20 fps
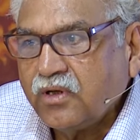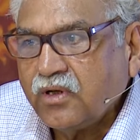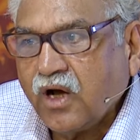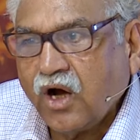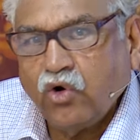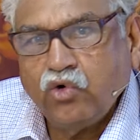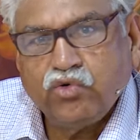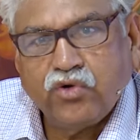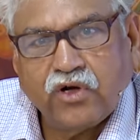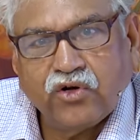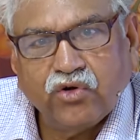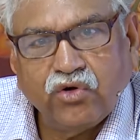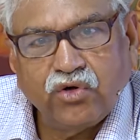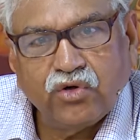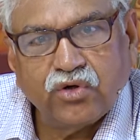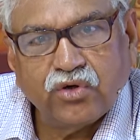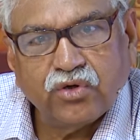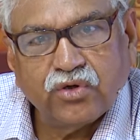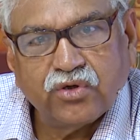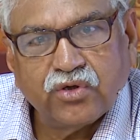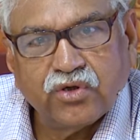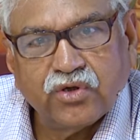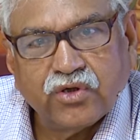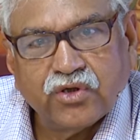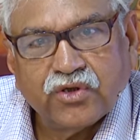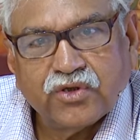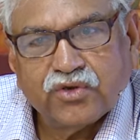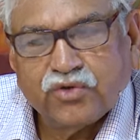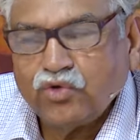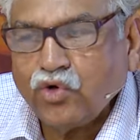How do I go?
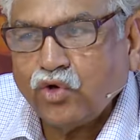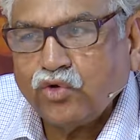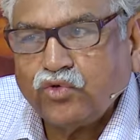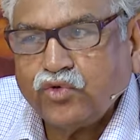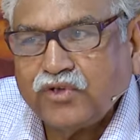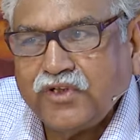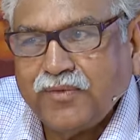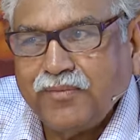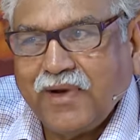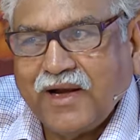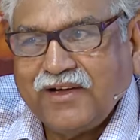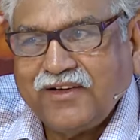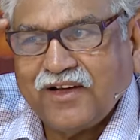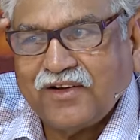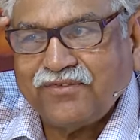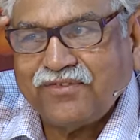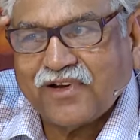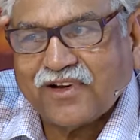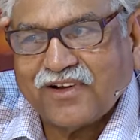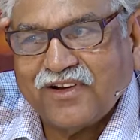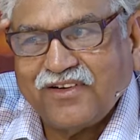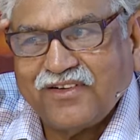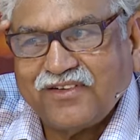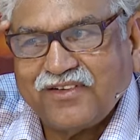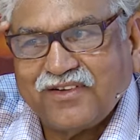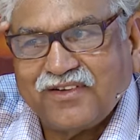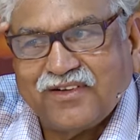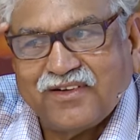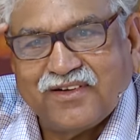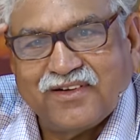Not through the mental faculty.
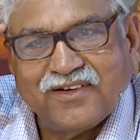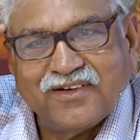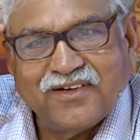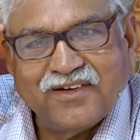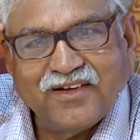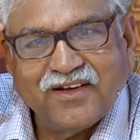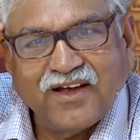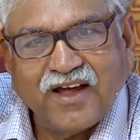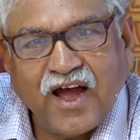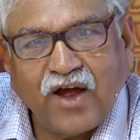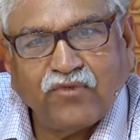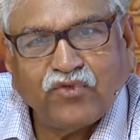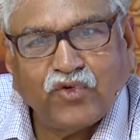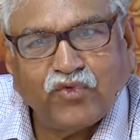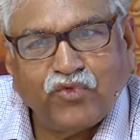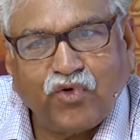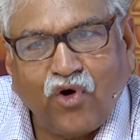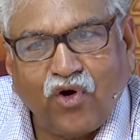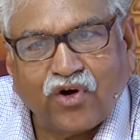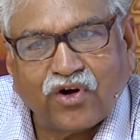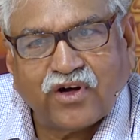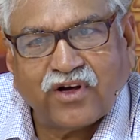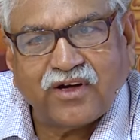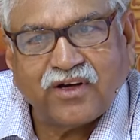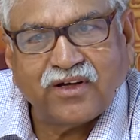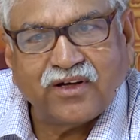I have to walk.